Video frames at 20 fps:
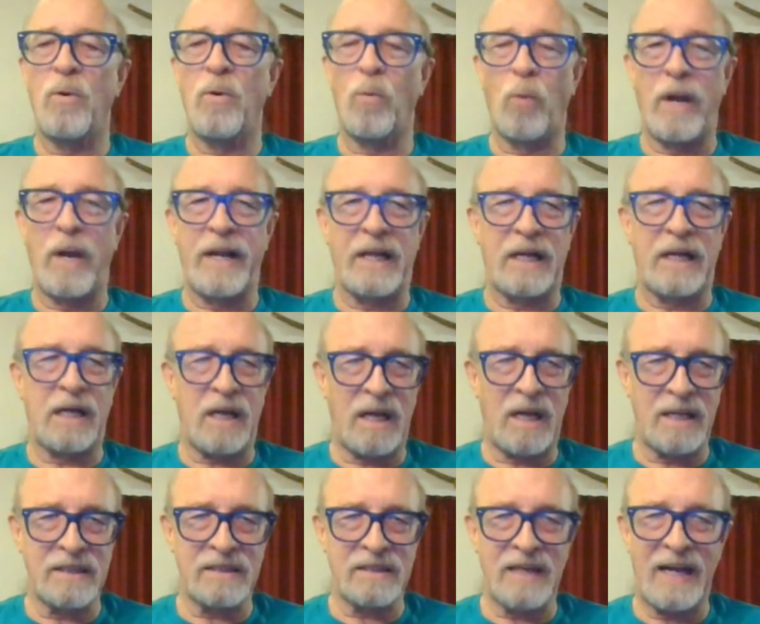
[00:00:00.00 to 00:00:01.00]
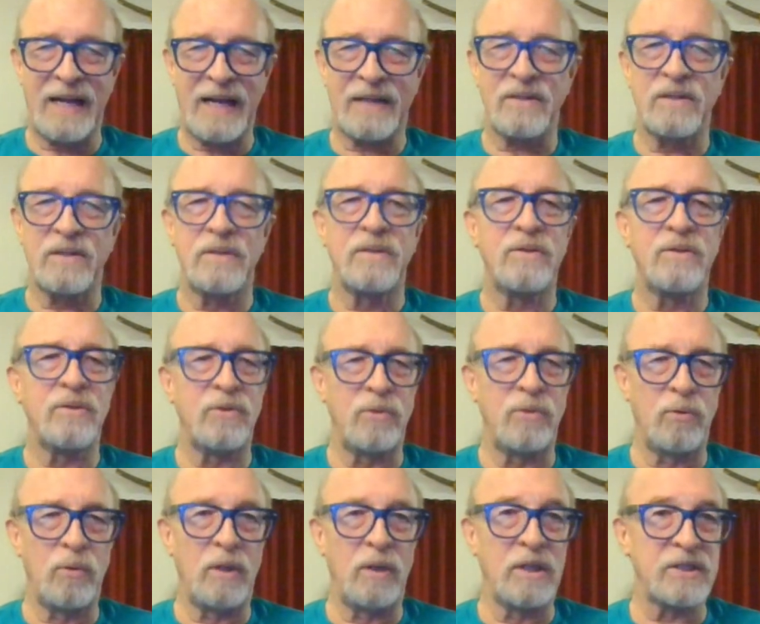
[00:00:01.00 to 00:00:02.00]
When in contact,
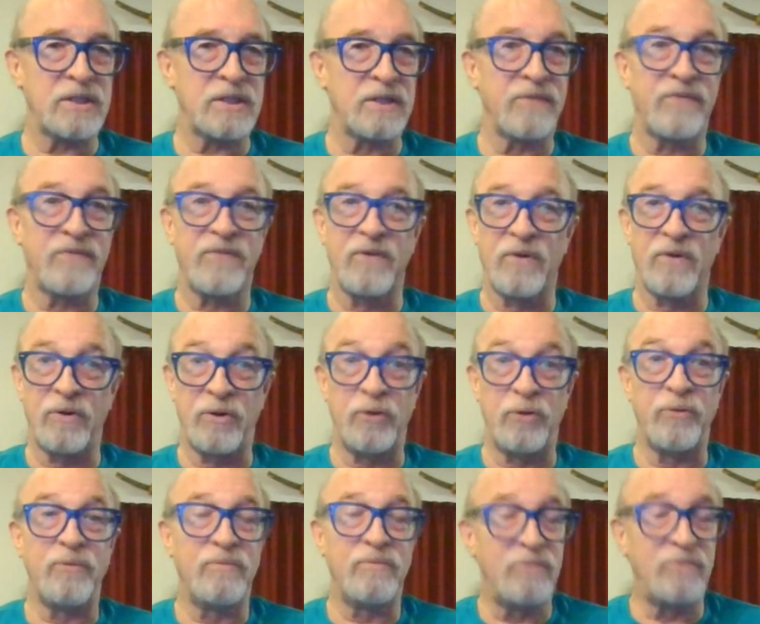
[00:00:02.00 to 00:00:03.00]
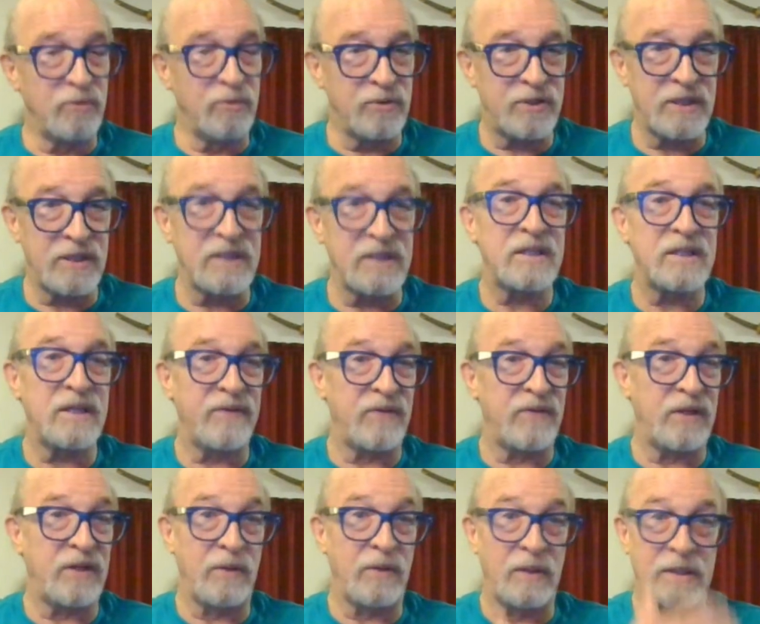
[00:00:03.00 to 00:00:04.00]
you listen for, you use
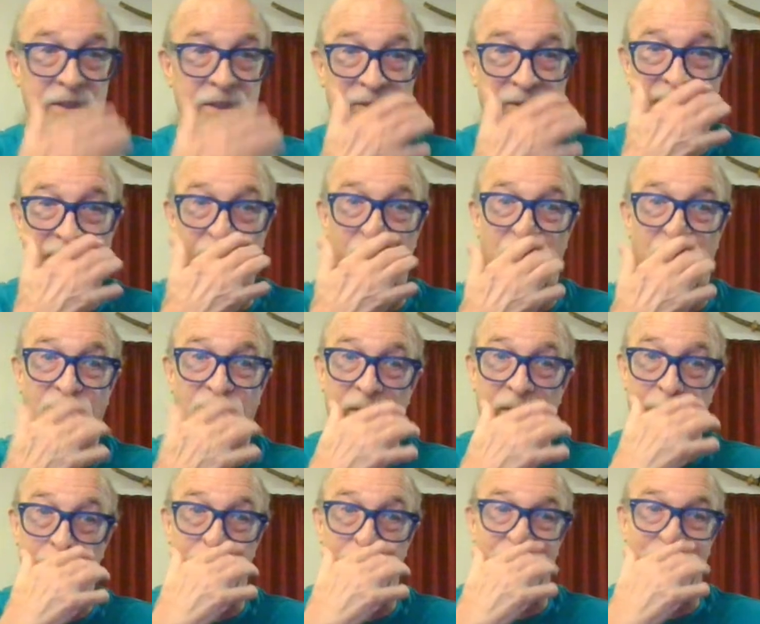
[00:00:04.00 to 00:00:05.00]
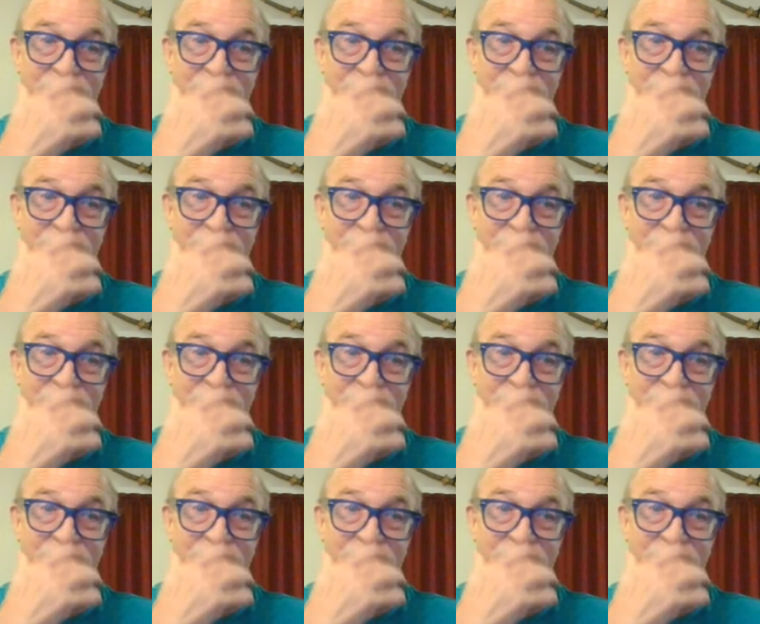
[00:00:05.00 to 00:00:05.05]
sensitivity, you listen for movement.